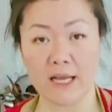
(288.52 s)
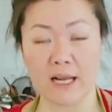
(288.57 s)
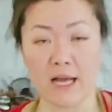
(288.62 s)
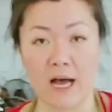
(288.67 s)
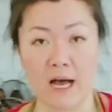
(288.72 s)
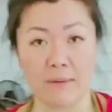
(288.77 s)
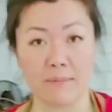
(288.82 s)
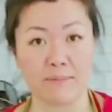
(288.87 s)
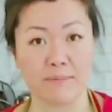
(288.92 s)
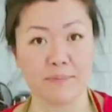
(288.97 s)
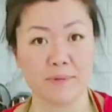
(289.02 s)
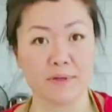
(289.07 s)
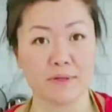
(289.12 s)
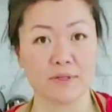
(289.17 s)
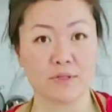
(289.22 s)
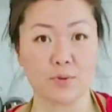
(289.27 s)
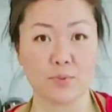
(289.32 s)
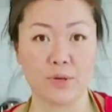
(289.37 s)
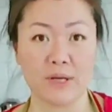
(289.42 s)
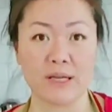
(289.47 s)
it up
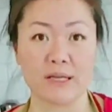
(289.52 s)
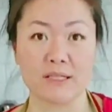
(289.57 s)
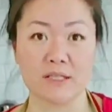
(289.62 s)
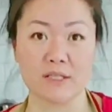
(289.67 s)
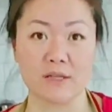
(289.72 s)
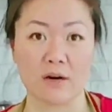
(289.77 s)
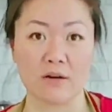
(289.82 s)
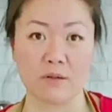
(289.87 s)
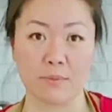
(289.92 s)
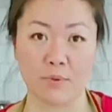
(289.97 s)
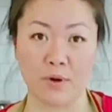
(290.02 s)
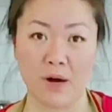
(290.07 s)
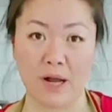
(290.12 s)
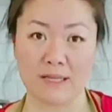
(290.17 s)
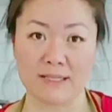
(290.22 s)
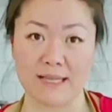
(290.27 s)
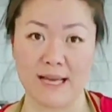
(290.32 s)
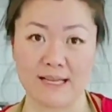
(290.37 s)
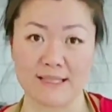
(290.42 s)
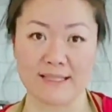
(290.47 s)
so we can start the
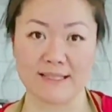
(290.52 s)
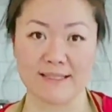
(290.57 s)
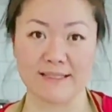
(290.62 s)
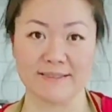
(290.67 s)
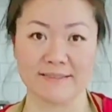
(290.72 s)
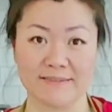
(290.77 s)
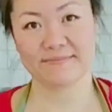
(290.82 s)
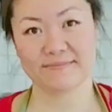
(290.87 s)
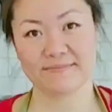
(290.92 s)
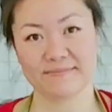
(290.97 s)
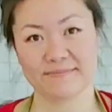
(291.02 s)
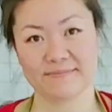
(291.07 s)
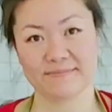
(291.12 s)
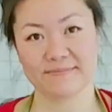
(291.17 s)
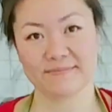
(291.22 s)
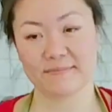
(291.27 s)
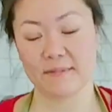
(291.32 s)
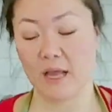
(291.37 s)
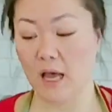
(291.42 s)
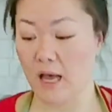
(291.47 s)
process.
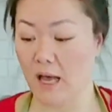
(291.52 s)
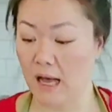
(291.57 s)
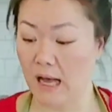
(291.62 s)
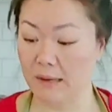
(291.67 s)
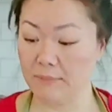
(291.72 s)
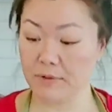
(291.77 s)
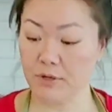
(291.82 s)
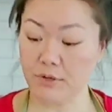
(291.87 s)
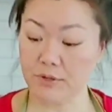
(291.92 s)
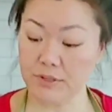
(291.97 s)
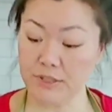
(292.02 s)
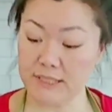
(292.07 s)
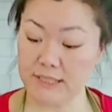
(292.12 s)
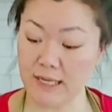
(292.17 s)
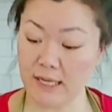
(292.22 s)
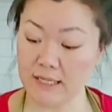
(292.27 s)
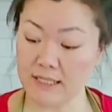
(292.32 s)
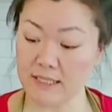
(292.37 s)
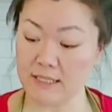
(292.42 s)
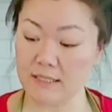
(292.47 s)
I'm going to
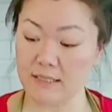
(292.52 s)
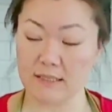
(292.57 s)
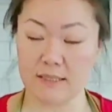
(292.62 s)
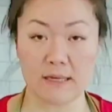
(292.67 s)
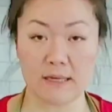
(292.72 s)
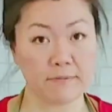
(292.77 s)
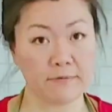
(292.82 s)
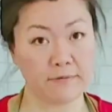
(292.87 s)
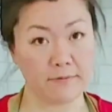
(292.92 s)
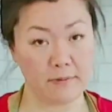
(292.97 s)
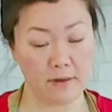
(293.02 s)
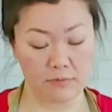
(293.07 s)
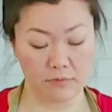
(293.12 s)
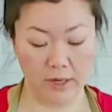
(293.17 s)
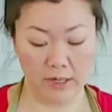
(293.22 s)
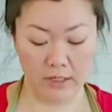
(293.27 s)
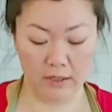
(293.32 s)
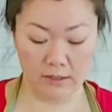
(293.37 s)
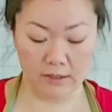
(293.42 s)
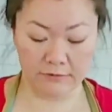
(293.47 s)
dust some
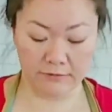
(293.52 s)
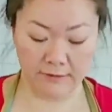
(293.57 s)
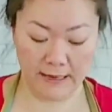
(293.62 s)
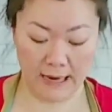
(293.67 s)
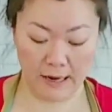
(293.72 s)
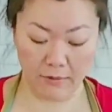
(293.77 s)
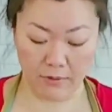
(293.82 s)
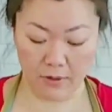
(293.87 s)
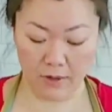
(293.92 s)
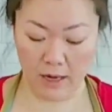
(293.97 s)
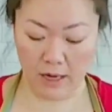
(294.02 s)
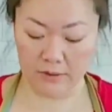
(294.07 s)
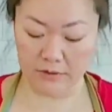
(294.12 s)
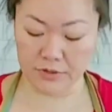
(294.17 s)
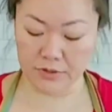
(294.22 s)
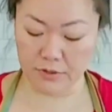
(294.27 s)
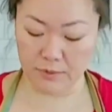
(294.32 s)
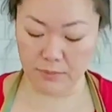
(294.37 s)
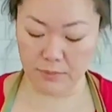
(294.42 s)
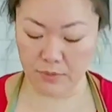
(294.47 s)
regular flour
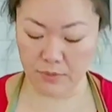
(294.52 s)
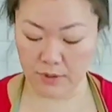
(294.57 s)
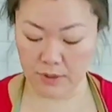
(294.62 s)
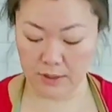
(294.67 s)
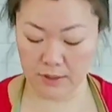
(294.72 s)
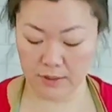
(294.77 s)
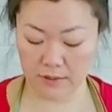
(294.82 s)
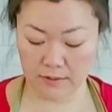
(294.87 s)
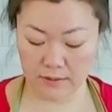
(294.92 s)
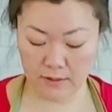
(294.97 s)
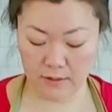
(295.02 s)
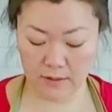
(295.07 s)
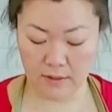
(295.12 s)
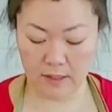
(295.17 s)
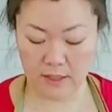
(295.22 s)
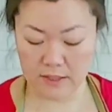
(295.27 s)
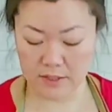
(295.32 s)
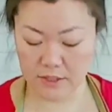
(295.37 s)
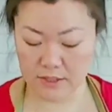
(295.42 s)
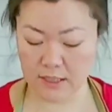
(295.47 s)
onto the board,
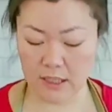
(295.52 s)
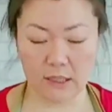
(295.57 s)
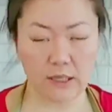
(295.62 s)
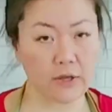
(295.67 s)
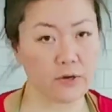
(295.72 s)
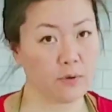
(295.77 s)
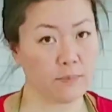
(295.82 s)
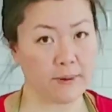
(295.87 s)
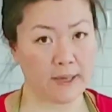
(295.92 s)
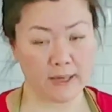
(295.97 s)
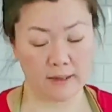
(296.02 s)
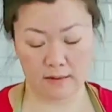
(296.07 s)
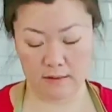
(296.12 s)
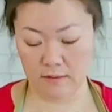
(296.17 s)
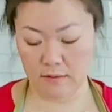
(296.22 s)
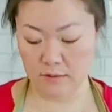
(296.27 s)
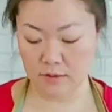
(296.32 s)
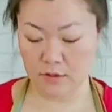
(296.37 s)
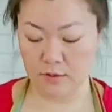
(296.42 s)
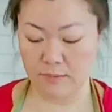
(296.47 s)
just a little
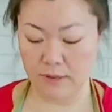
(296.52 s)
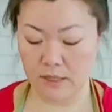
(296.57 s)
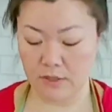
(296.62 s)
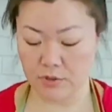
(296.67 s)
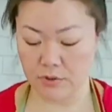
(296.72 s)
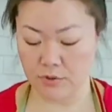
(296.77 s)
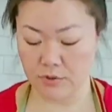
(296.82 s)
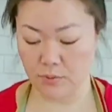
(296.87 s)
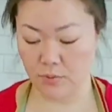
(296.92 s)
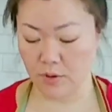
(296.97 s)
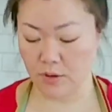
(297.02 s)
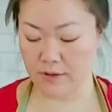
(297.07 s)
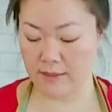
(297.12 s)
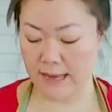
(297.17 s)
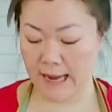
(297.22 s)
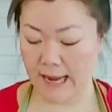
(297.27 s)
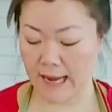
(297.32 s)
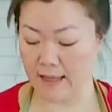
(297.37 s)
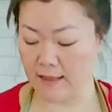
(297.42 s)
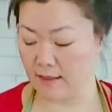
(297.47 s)
bit, to make sure
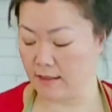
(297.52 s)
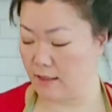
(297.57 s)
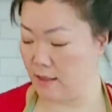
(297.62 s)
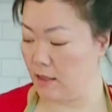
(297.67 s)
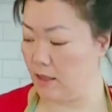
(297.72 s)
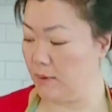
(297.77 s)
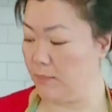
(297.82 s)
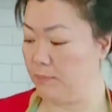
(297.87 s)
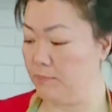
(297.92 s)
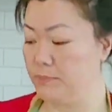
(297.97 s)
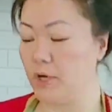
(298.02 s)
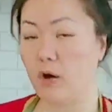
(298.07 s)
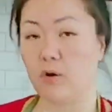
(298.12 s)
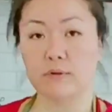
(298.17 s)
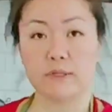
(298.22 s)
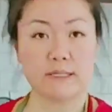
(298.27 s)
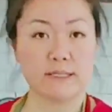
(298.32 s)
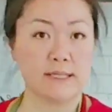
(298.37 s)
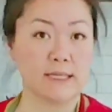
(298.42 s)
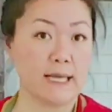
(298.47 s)
that the dough
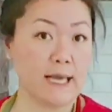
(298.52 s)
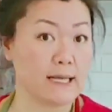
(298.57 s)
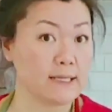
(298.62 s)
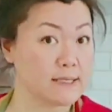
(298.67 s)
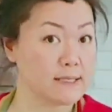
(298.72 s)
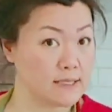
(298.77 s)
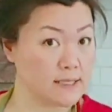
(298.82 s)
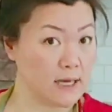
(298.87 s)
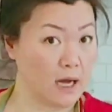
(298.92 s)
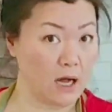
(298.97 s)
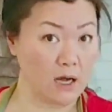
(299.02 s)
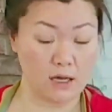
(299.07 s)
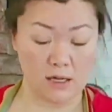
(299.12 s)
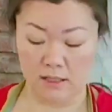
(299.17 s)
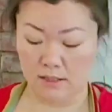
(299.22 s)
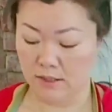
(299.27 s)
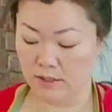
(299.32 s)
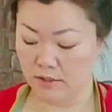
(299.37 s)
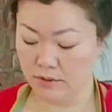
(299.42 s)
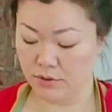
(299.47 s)
doesn't get
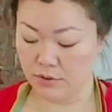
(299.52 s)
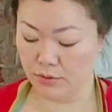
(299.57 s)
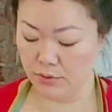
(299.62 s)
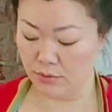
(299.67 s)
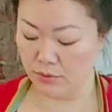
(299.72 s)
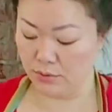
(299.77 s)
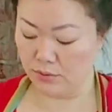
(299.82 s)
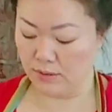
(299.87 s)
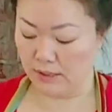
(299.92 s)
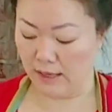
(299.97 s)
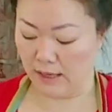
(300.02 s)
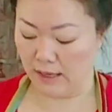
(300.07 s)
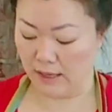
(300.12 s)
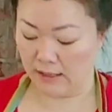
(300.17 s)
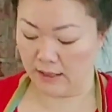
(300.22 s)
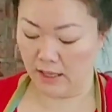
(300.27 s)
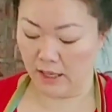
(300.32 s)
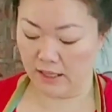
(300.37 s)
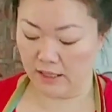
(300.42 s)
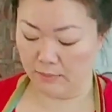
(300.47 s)
stuck to the
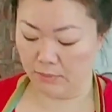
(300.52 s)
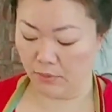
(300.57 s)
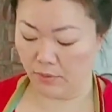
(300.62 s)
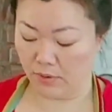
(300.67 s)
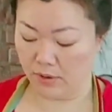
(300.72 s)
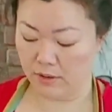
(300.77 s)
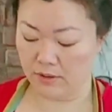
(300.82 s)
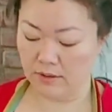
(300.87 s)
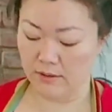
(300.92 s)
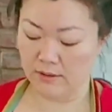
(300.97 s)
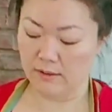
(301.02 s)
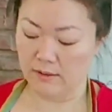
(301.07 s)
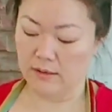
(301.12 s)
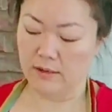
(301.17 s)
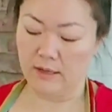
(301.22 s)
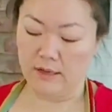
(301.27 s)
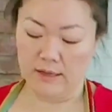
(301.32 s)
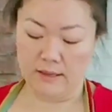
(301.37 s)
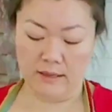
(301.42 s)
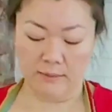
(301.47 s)
cutting board.
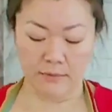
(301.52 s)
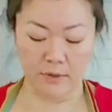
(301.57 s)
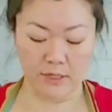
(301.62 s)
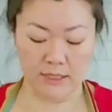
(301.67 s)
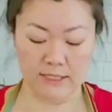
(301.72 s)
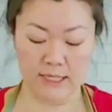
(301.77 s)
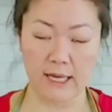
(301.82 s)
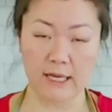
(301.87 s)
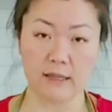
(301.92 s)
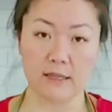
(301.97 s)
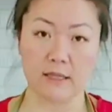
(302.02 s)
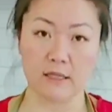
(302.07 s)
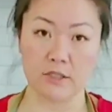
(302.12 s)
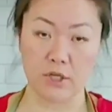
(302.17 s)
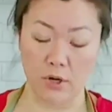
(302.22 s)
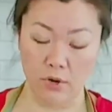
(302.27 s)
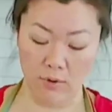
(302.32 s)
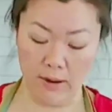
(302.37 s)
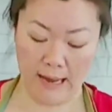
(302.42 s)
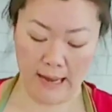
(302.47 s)
And I'm gonna take the
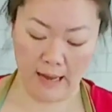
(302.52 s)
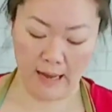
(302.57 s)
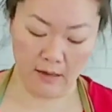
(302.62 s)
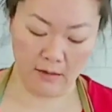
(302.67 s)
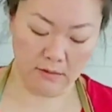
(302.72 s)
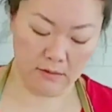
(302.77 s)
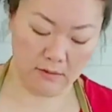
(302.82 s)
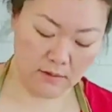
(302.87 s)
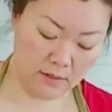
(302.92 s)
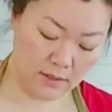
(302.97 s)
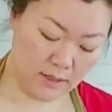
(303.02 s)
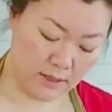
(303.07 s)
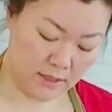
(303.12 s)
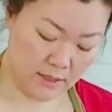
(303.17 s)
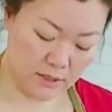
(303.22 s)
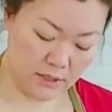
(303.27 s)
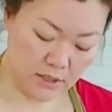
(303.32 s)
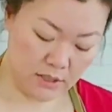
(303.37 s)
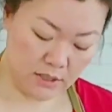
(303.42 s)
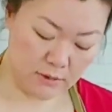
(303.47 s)
dough out,
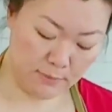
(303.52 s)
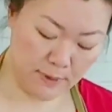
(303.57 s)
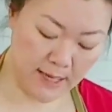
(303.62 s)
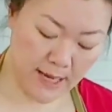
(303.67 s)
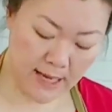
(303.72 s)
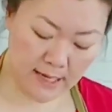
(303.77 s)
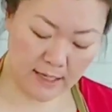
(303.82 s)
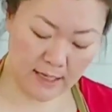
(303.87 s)
just begin